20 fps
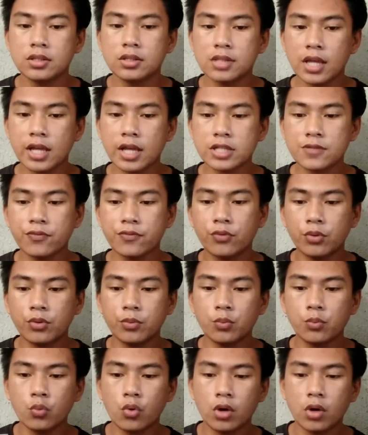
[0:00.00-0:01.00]
text
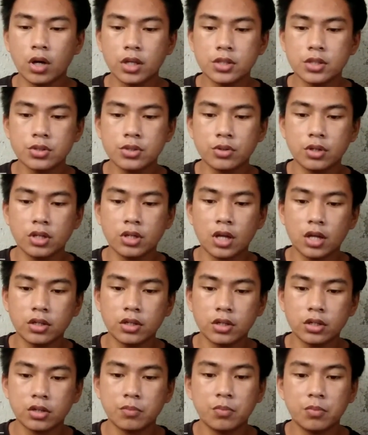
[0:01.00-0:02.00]
from one to
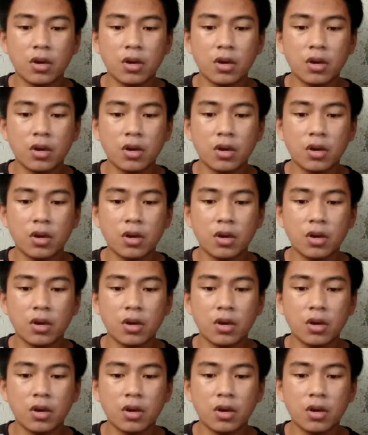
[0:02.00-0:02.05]
another,